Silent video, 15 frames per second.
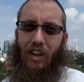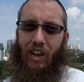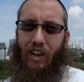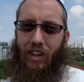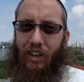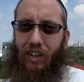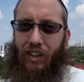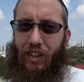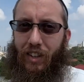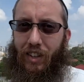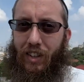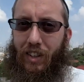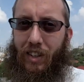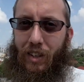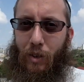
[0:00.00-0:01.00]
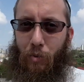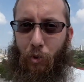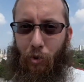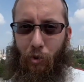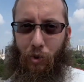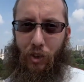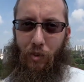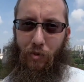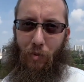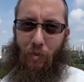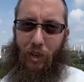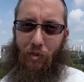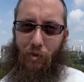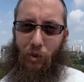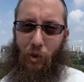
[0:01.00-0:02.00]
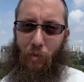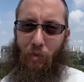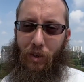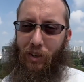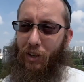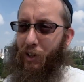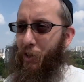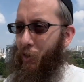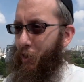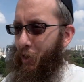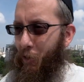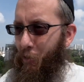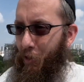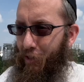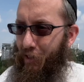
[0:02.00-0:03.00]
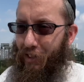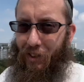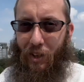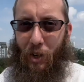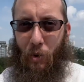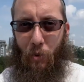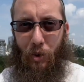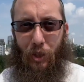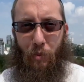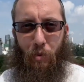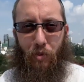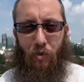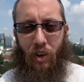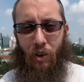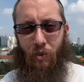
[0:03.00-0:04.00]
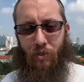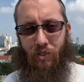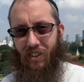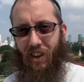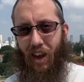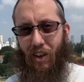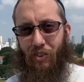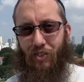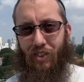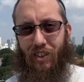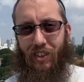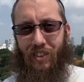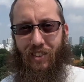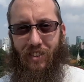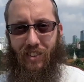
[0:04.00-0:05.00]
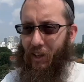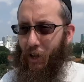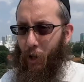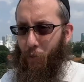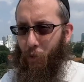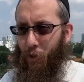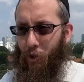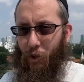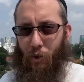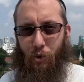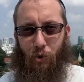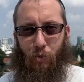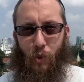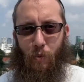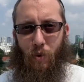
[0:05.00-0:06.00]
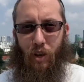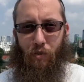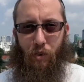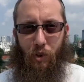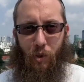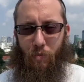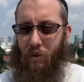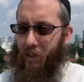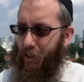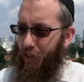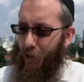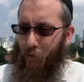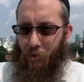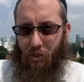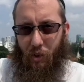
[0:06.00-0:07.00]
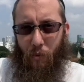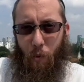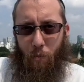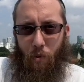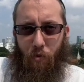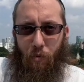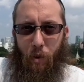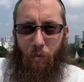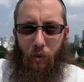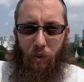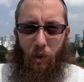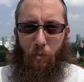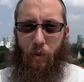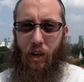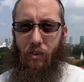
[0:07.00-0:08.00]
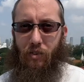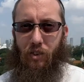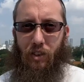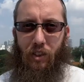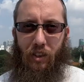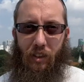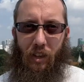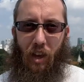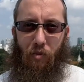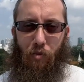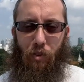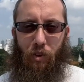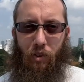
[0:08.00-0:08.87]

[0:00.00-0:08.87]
I was looking for my Afikoman and it wasn't anywhere to be found. I said, anyone knows where my Afikoman? And there was a group of people in the back sitting and laughing.